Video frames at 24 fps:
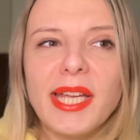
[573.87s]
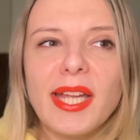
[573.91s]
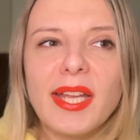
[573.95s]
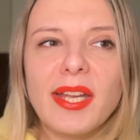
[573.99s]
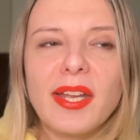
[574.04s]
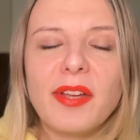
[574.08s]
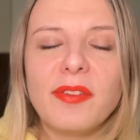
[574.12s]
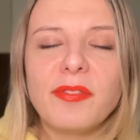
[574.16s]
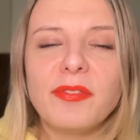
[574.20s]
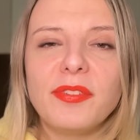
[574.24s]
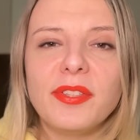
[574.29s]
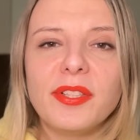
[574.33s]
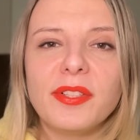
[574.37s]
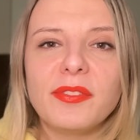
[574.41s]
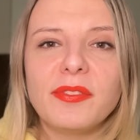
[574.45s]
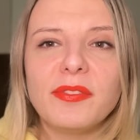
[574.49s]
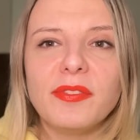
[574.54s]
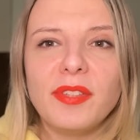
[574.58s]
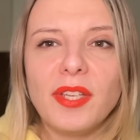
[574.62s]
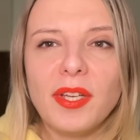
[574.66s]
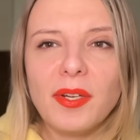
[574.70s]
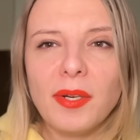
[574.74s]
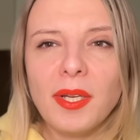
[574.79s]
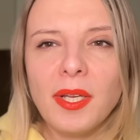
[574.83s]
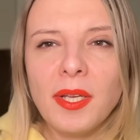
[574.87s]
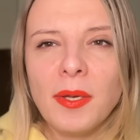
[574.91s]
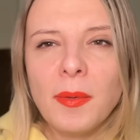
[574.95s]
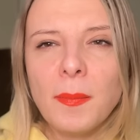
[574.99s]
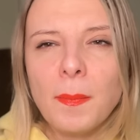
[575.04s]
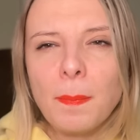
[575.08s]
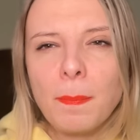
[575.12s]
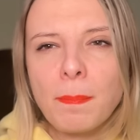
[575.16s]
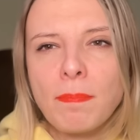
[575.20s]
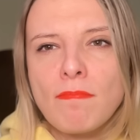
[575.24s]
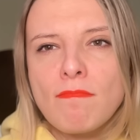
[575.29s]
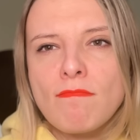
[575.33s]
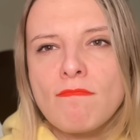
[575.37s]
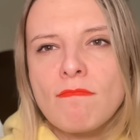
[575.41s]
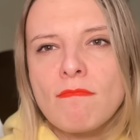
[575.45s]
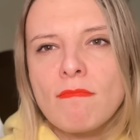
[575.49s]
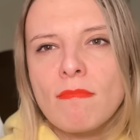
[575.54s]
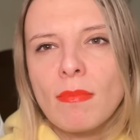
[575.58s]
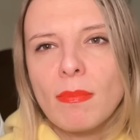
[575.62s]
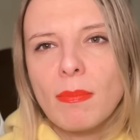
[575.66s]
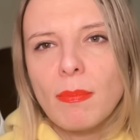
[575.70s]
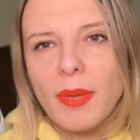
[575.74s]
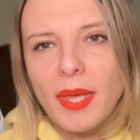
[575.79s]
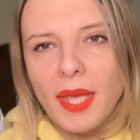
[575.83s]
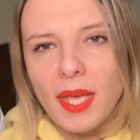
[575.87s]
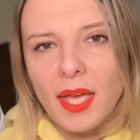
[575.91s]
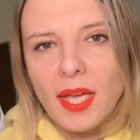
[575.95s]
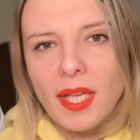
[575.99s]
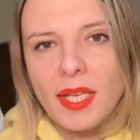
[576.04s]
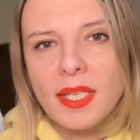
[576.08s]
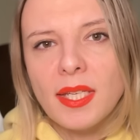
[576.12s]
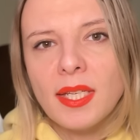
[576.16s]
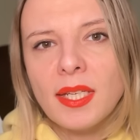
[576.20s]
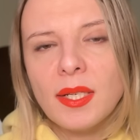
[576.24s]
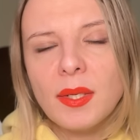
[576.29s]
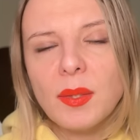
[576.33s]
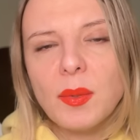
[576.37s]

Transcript: And I feel very bad